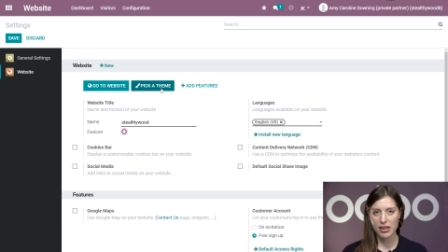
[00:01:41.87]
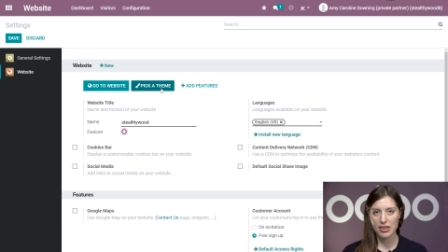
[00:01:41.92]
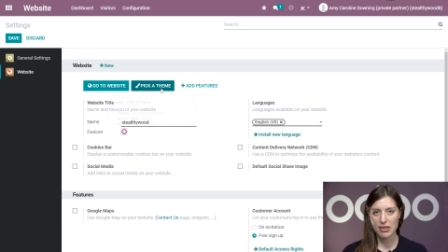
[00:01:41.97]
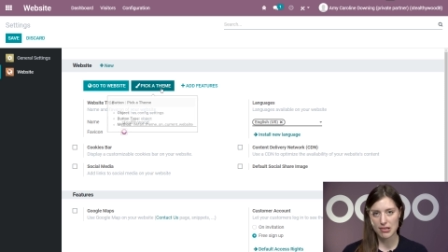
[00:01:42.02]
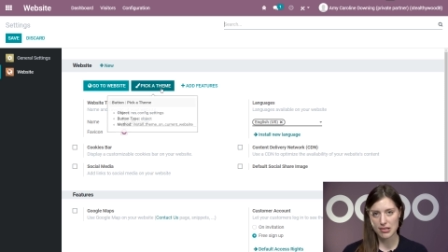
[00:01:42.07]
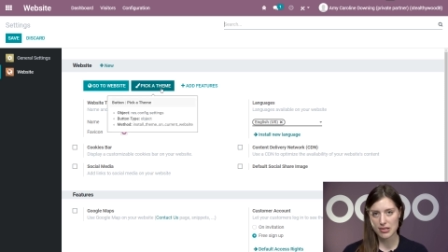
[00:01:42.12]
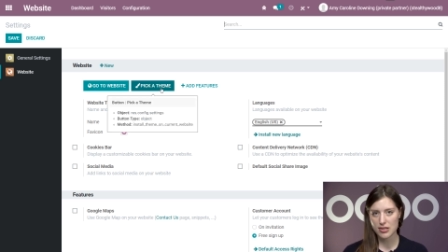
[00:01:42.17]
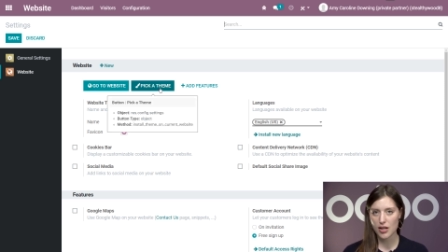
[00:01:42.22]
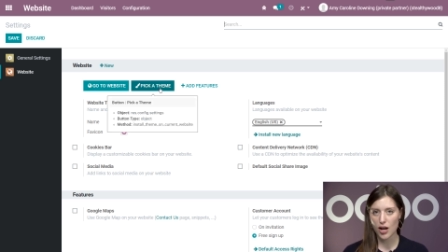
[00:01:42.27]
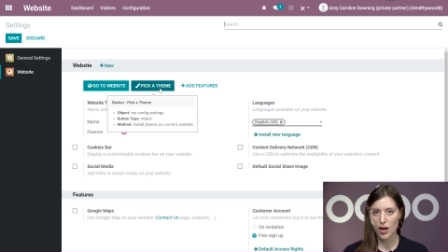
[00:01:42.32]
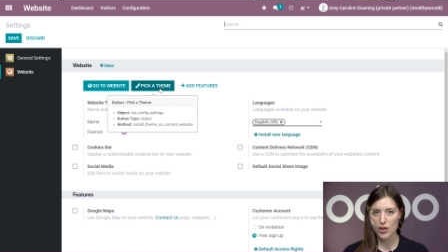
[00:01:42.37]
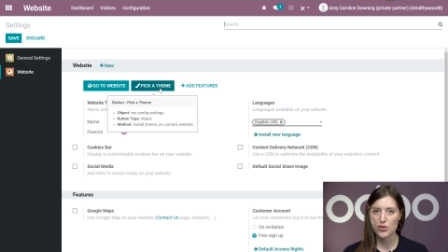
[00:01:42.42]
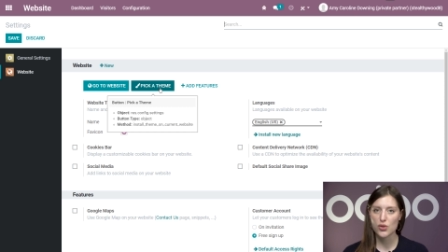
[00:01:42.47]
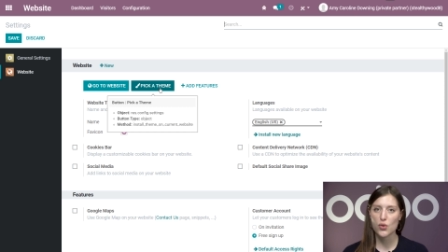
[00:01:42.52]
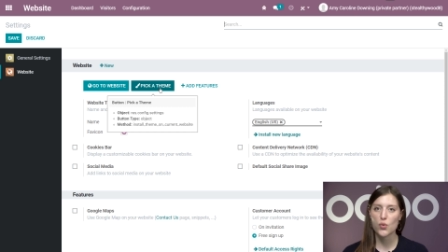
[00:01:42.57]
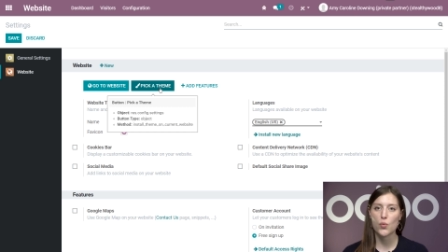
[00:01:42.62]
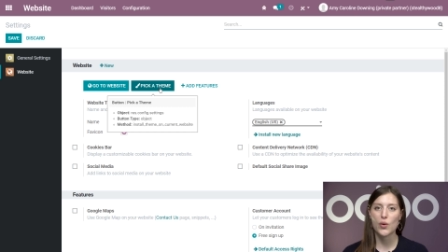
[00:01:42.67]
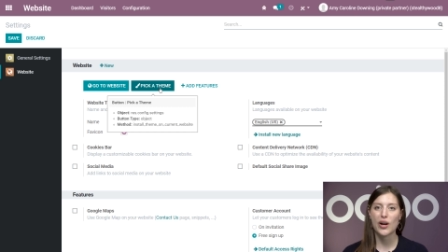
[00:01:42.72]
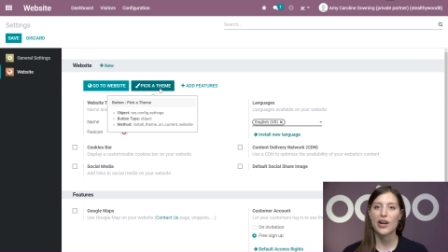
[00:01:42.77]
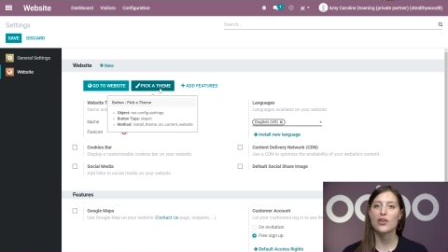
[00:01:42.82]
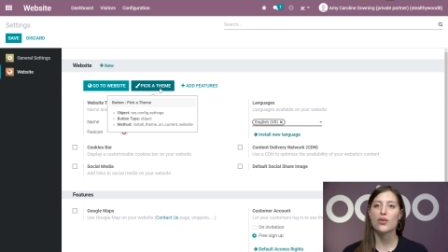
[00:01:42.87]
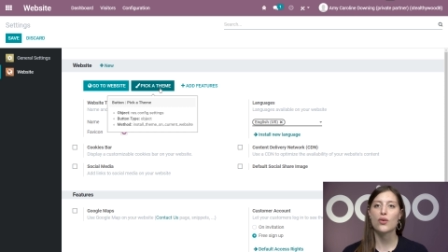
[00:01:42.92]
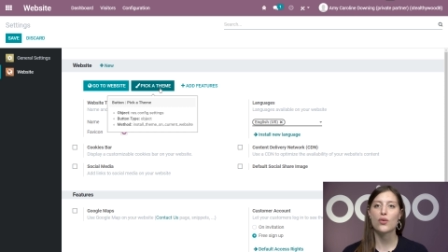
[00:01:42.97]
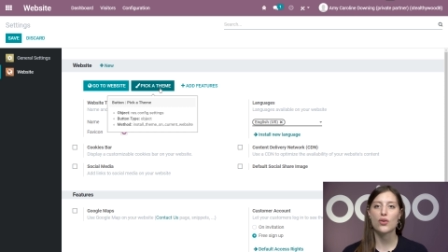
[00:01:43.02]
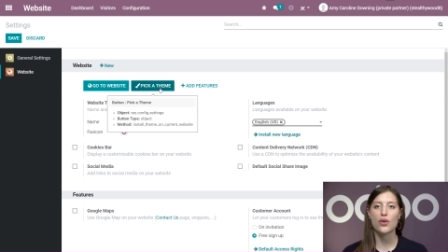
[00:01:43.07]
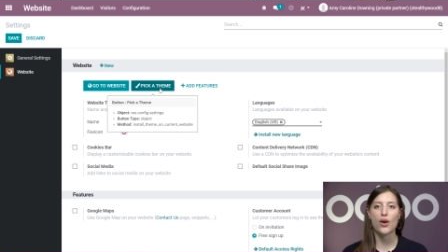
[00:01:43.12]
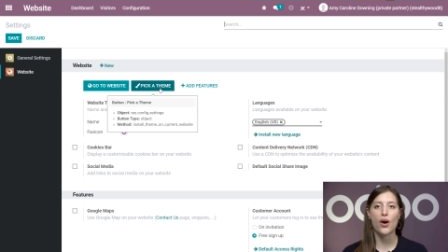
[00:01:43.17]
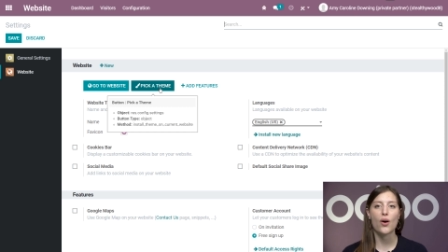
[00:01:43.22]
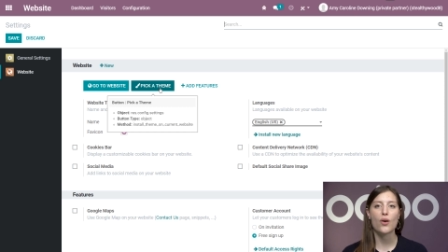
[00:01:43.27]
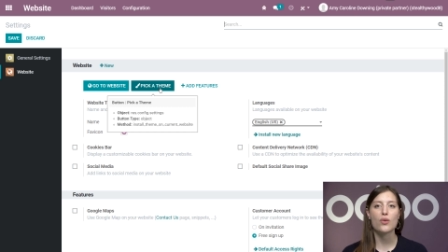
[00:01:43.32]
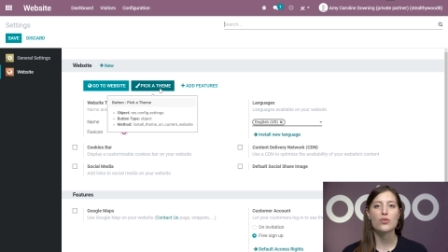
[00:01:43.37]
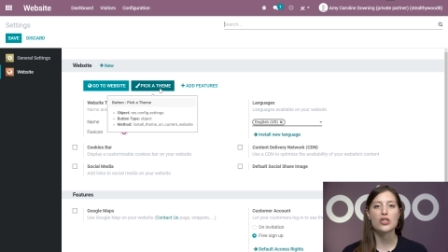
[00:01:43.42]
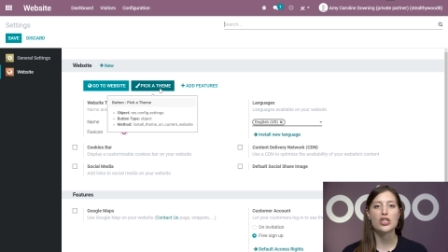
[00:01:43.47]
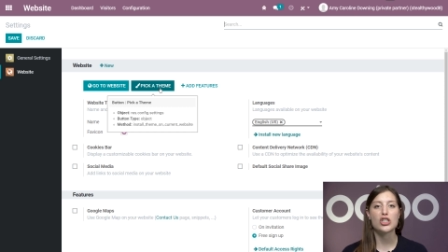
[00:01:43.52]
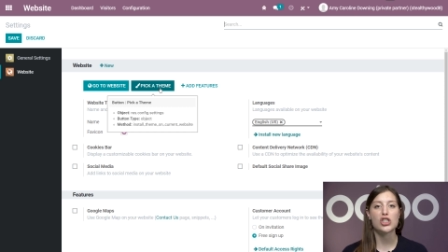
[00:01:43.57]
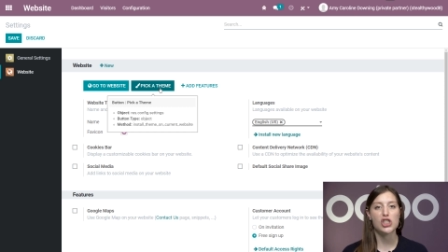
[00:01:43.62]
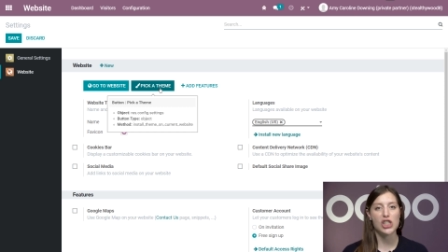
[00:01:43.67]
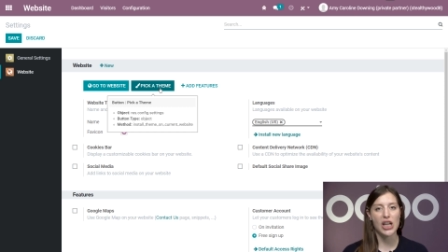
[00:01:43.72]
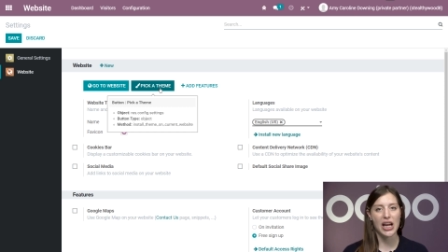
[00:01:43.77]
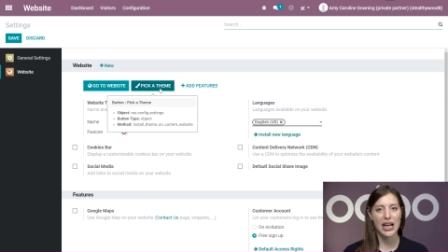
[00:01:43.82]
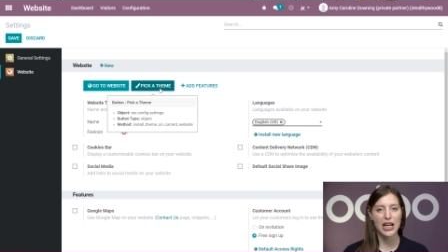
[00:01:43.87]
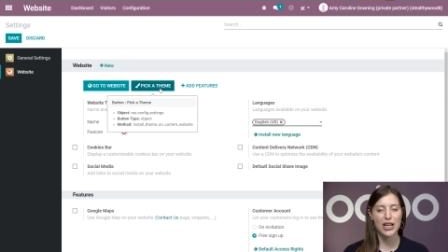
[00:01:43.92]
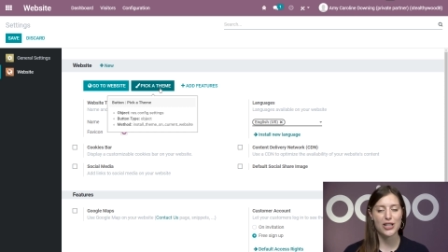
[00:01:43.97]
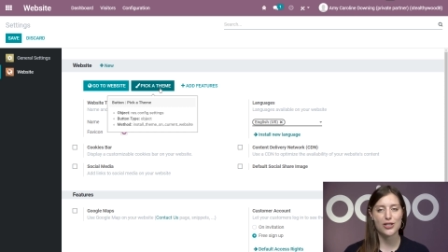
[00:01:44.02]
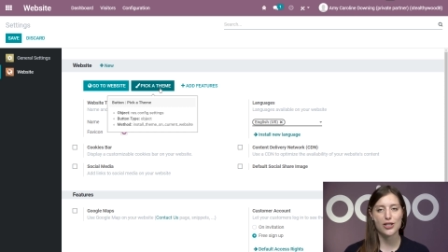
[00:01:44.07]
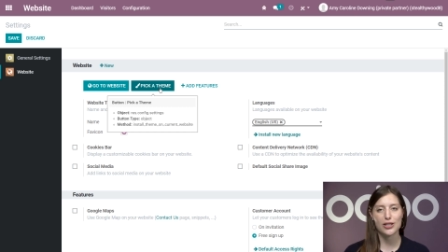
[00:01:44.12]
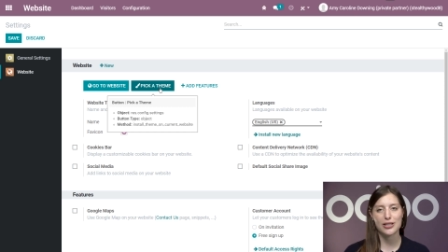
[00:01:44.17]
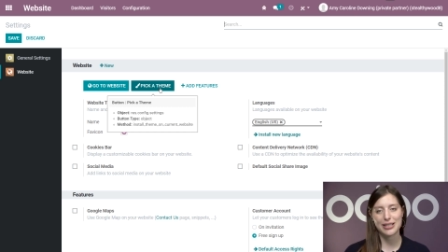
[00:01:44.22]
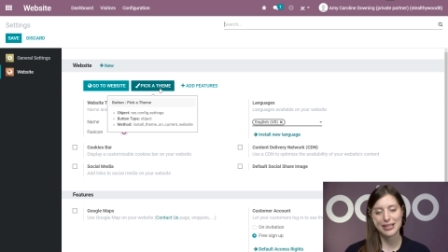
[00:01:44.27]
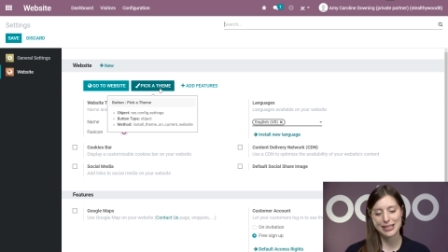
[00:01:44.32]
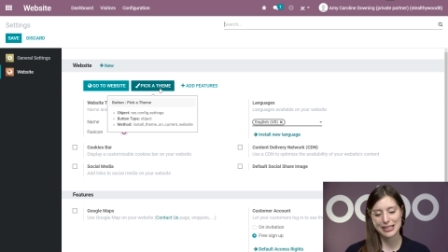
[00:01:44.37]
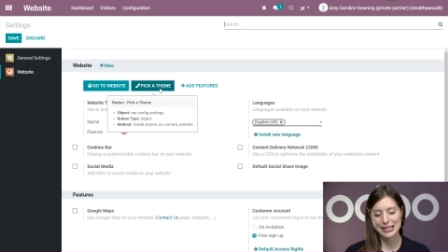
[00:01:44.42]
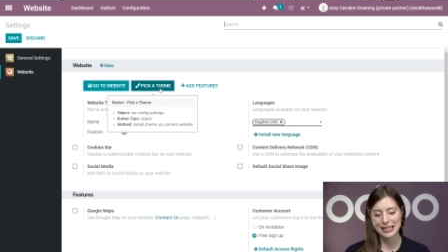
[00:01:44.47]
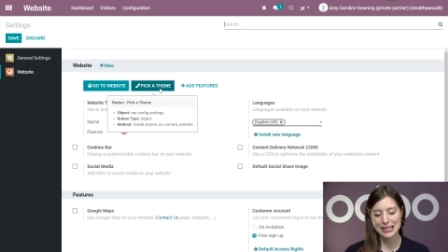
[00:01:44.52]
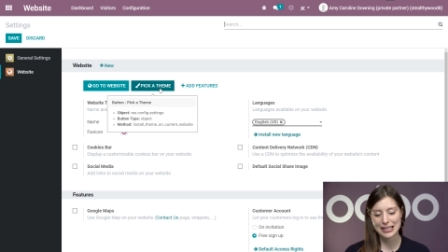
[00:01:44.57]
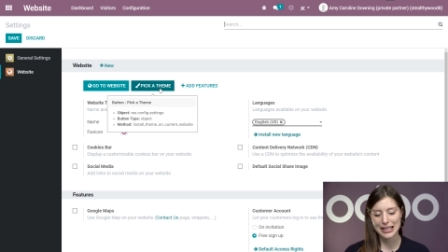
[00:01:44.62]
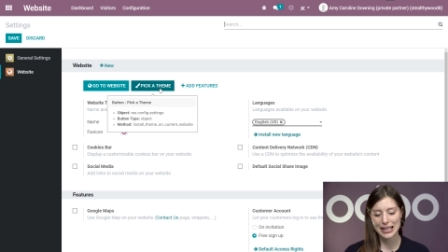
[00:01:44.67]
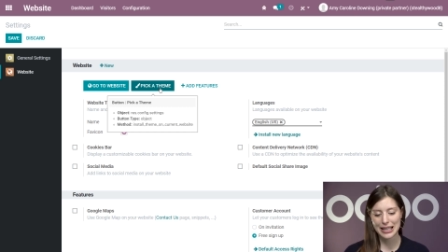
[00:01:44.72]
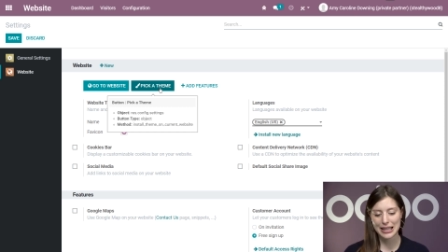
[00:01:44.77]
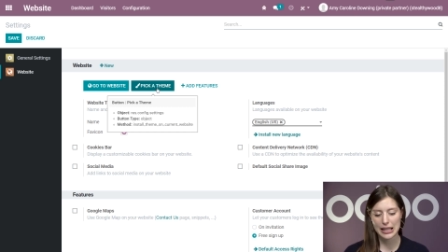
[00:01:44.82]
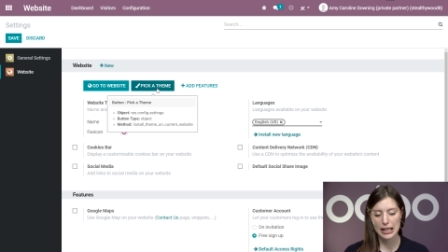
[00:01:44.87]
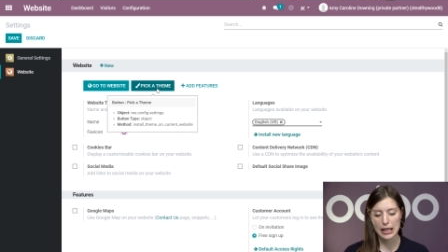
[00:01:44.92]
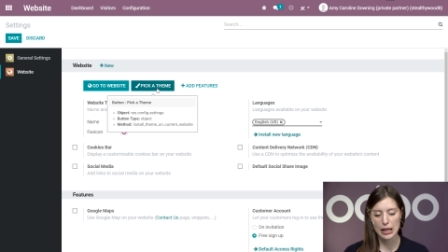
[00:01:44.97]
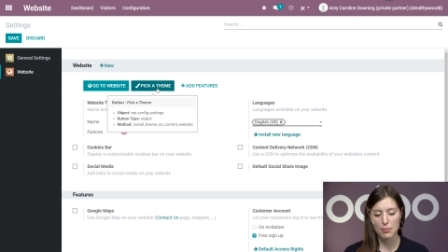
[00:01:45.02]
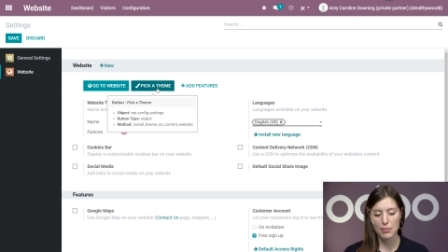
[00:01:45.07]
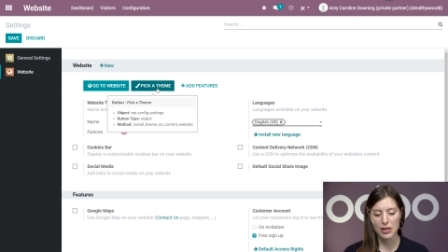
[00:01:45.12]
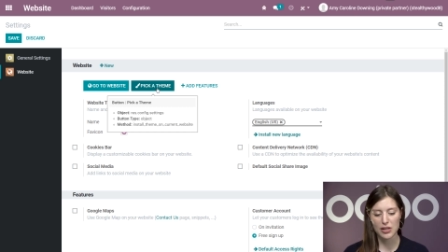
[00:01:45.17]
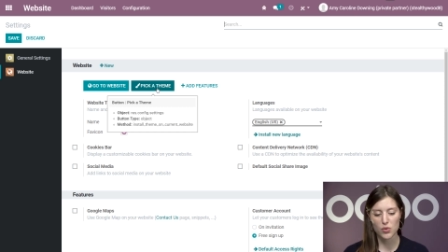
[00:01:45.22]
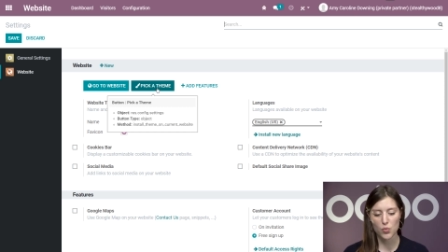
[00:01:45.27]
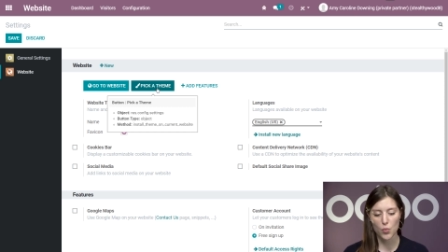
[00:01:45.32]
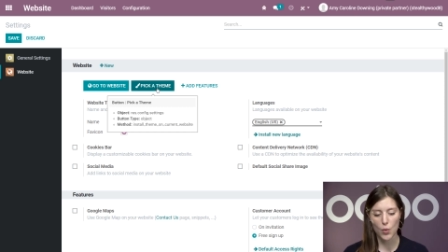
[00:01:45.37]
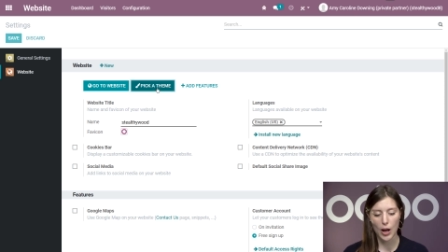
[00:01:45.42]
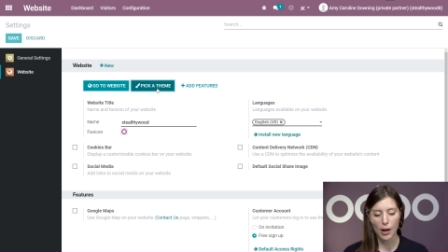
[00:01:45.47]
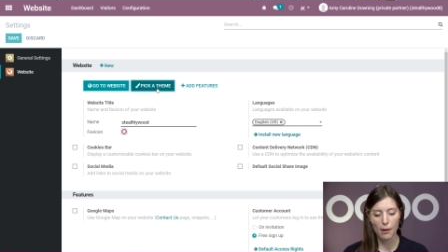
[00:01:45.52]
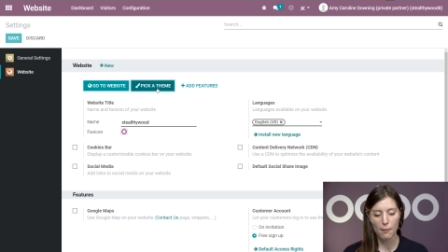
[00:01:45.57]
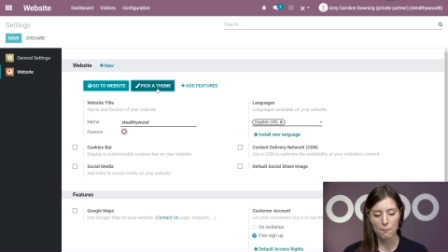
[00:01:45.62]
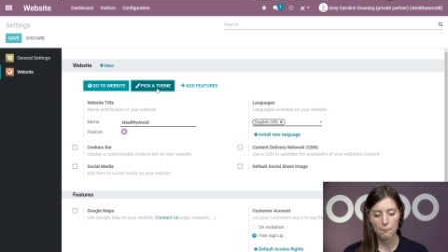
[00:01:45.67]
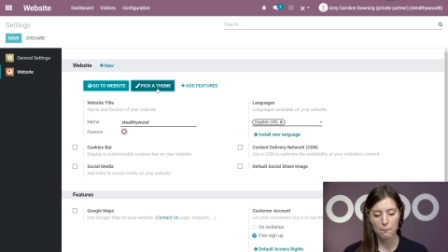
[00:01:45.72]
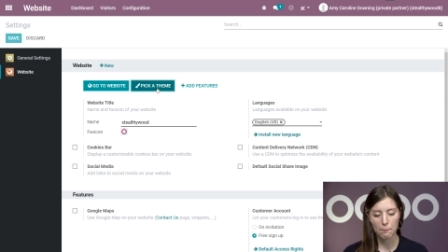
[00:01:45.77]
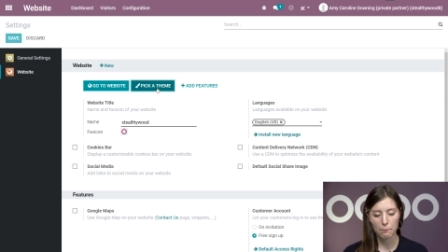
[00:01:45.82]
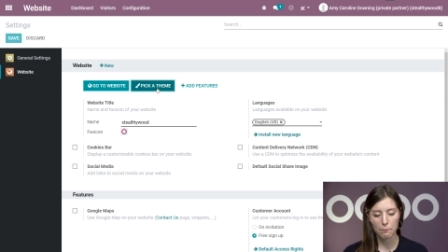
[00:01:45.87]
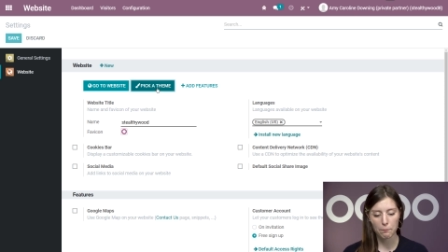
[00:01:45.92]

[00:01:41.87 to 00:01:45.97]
And this is also where you'll go to change an existing theme as well.